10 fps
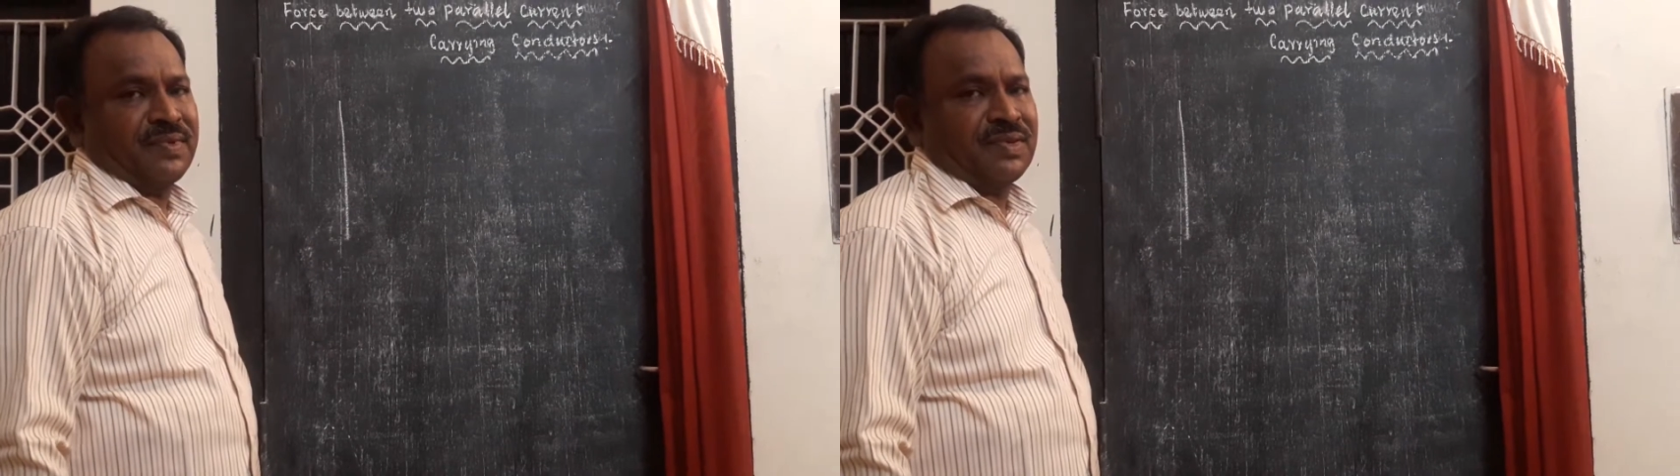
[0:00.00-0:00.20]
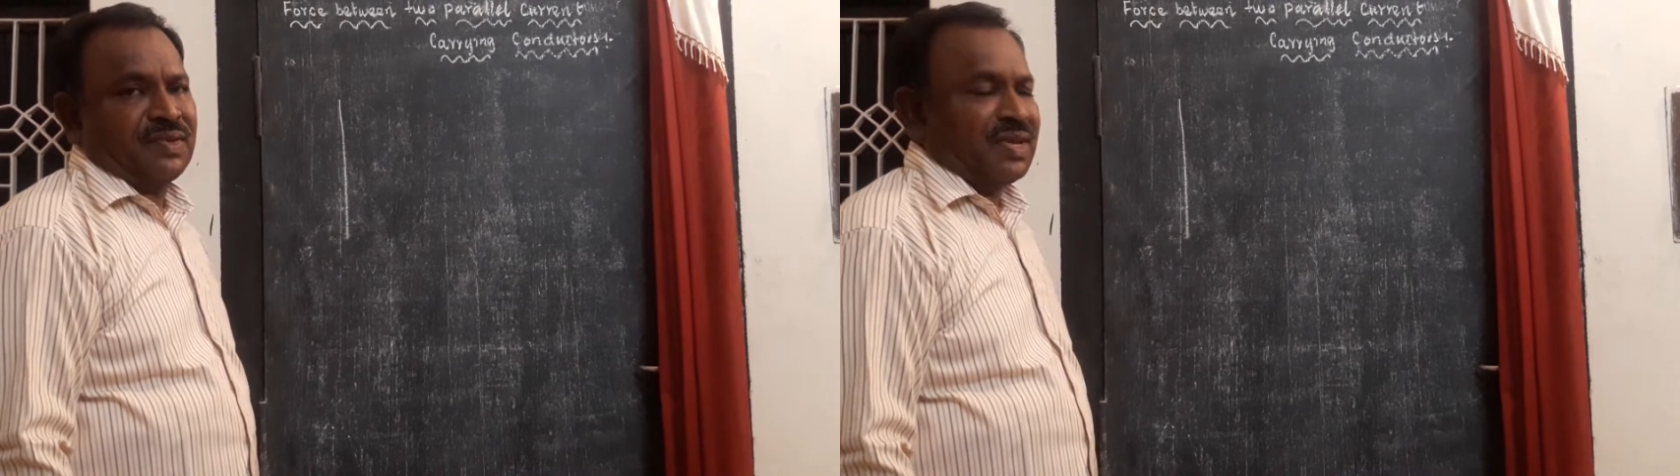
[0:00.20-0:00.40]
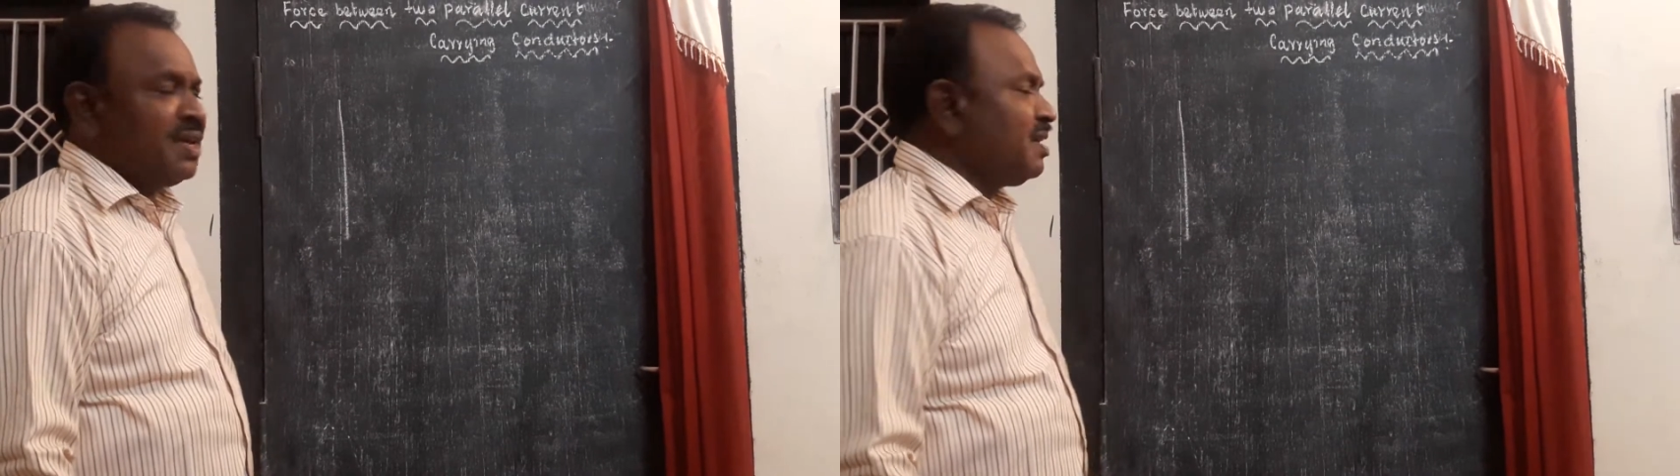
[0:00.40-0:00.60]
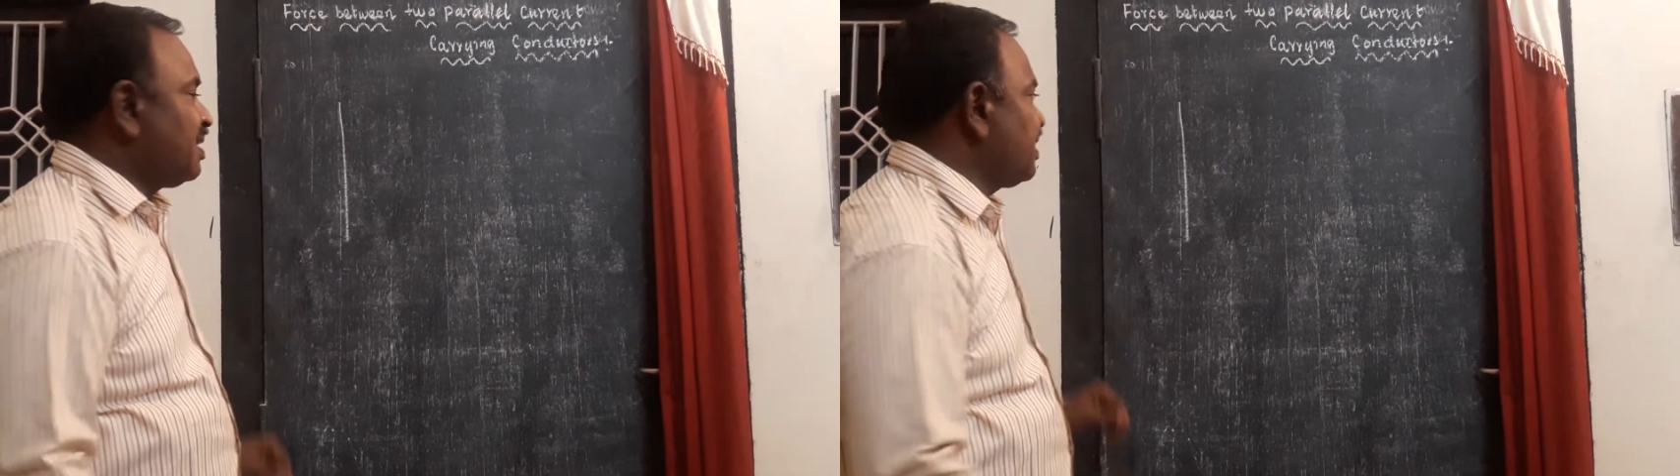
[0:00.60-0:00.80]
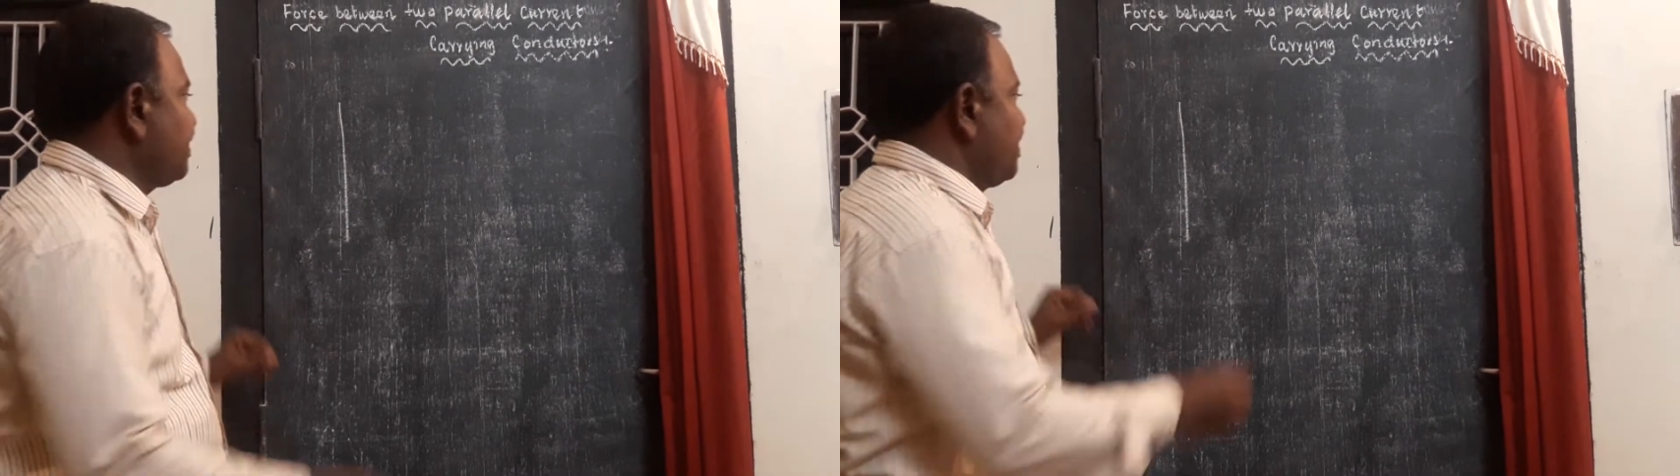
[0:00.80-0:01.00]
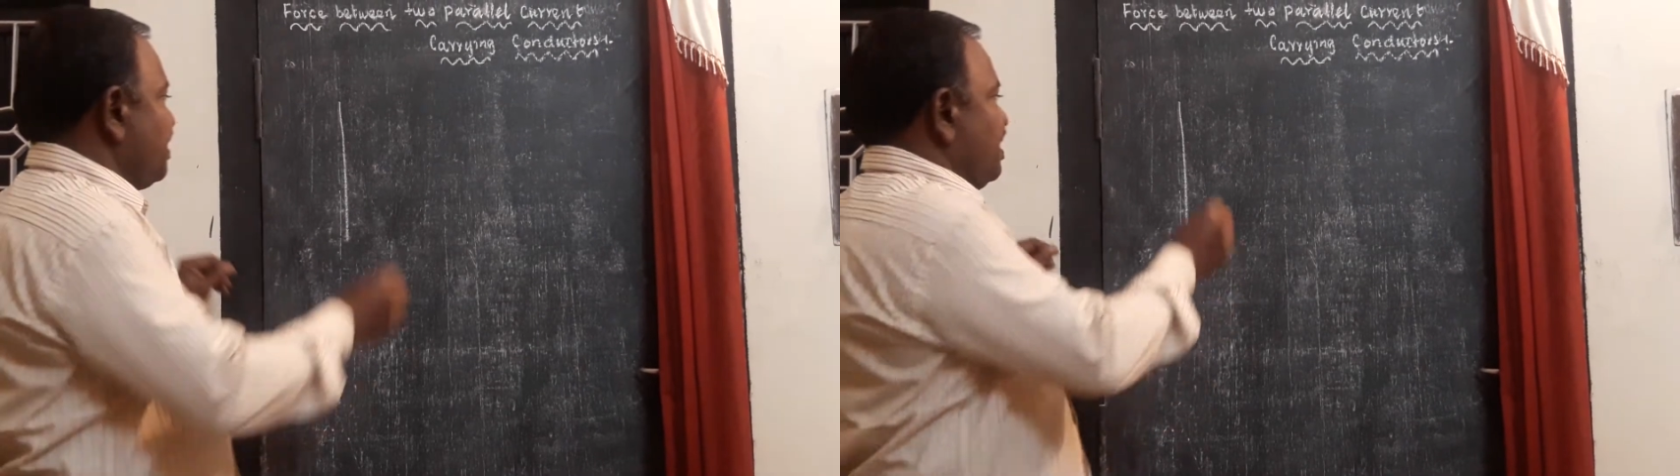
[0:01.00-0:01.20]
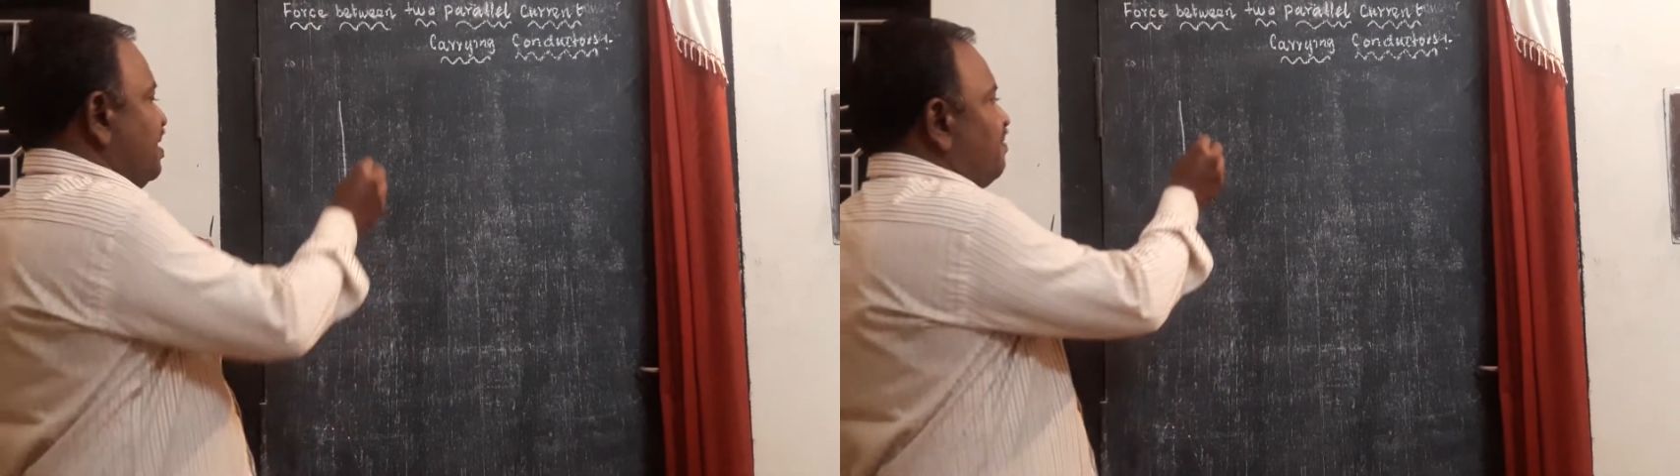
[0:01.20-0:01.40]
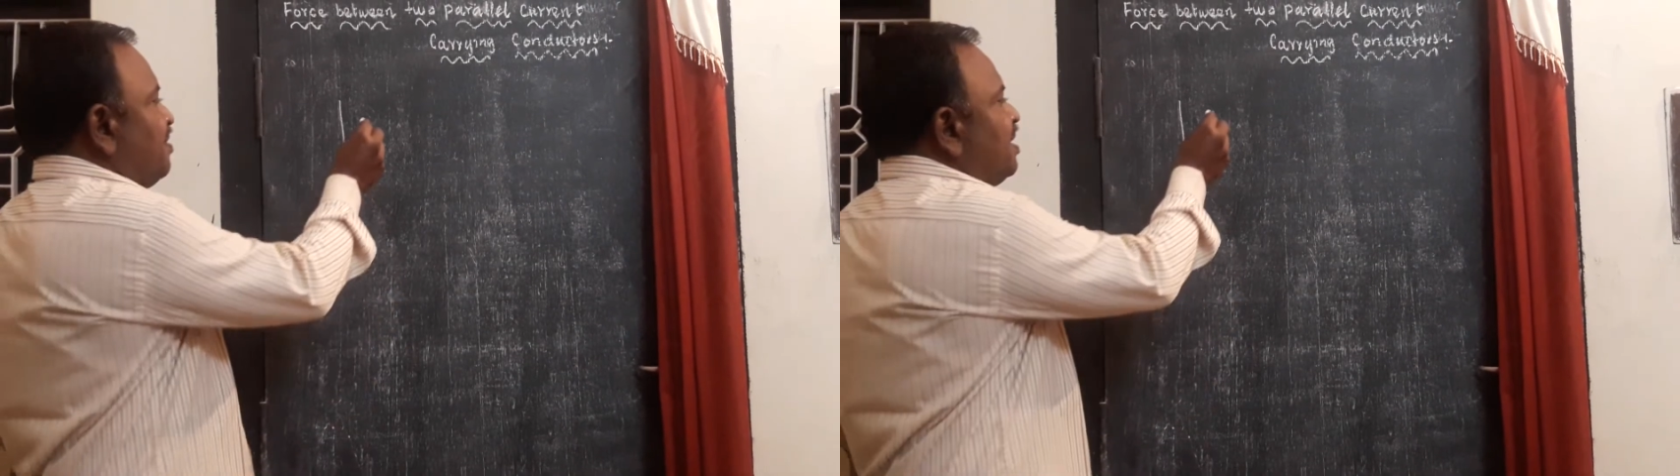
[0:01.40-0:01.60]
So, here we